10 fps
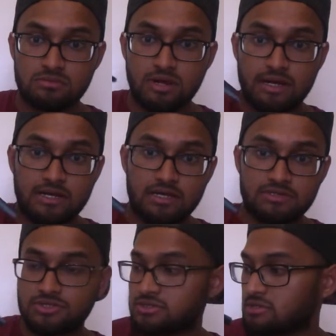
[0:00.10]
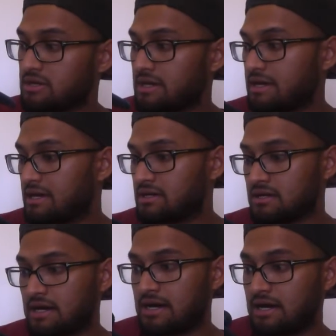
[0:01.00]
Hi guys, just doing
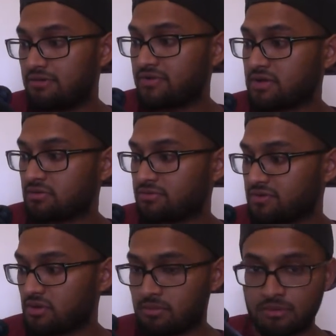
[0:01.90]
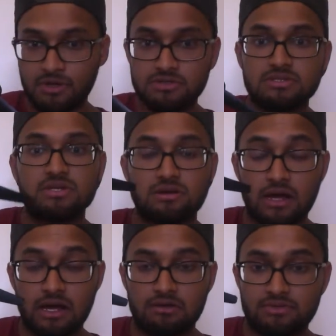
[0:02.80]
a video review on my most
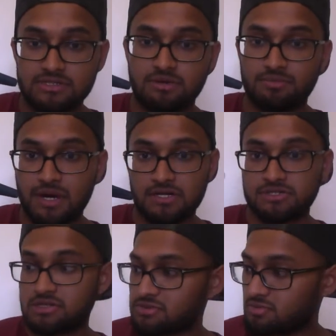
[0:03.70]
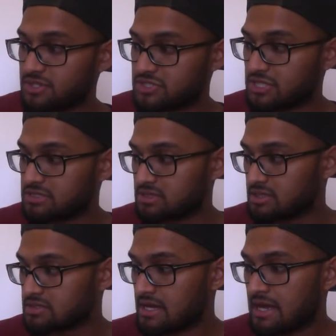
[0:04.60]
recent purchase, which is
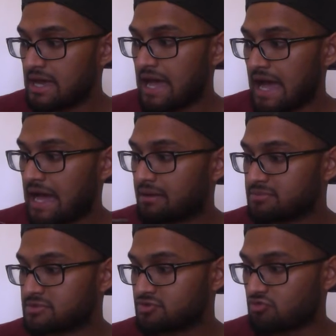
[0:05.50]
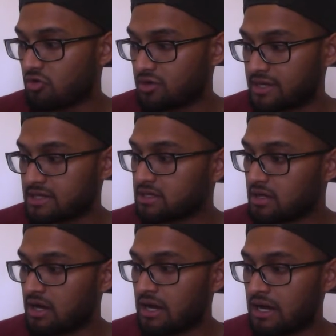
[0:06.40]
this Amztronic
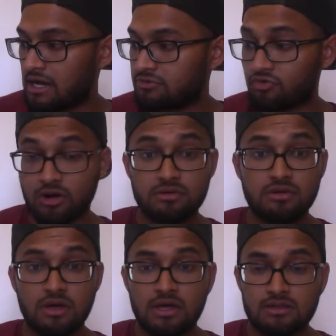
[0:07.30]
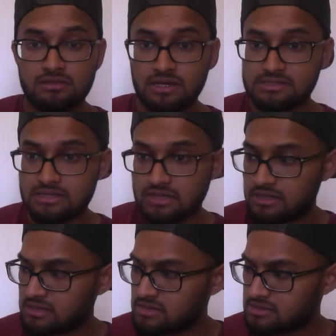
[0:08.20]
drone. This
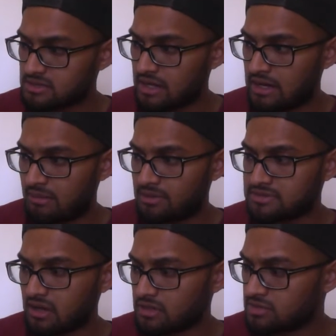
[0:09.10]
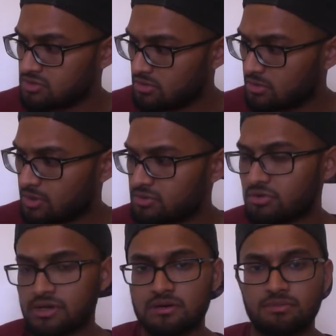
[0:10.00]
is a slightly newer
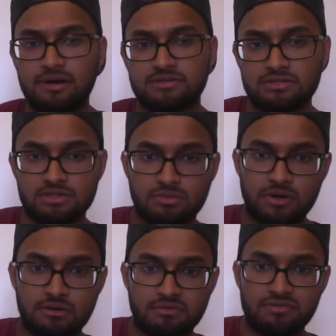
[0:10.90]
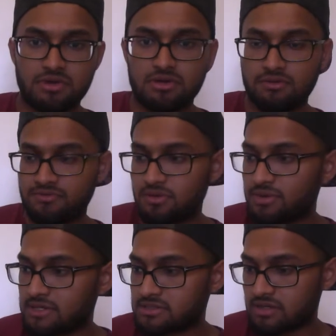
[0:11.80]
model in comparison to the one I reviewed a few
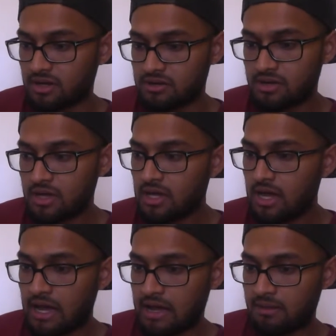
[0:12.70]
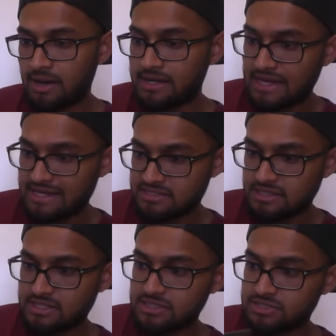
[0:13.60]
weeks ago, and it has
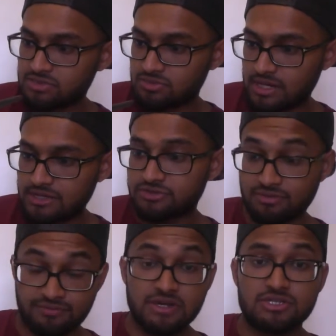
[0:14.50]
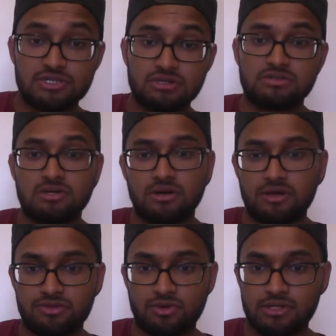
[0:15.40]
an additional extra feature. So I
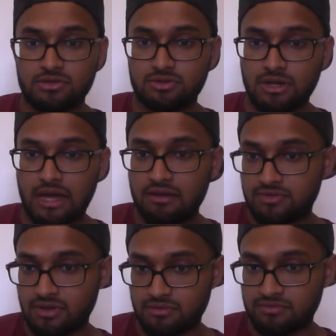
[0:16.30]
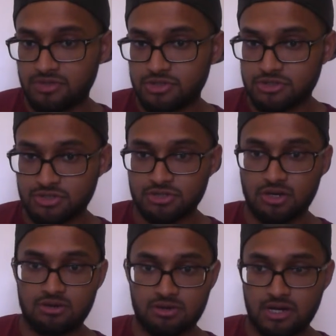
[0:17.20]
thought I'd do a video review just to show
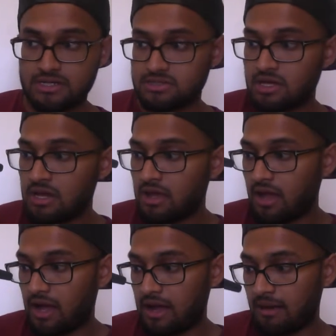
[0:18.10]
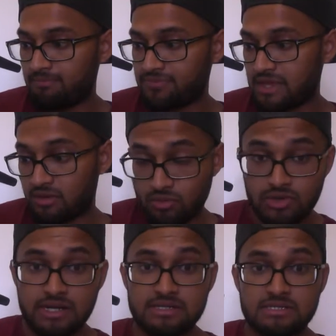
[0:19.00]
you guys it
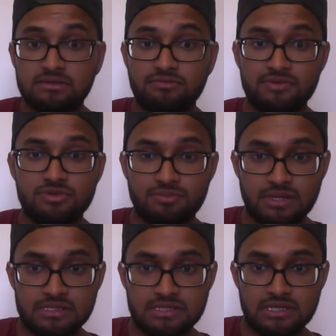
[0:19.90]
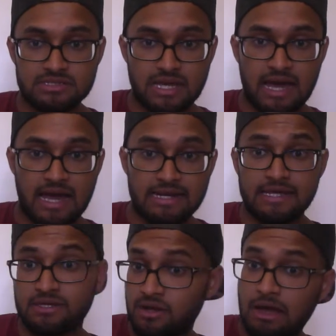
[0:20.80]
all in its individual pieces and
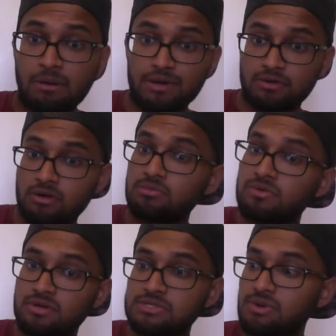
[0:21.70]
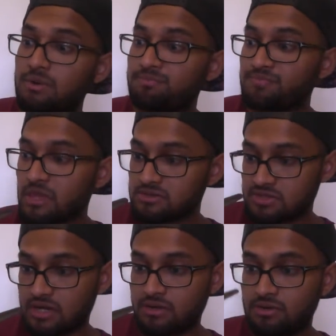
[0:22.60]
let you know how I got on with it as well.
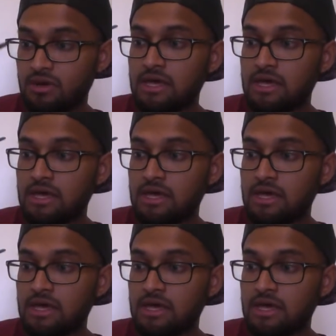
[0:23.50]
So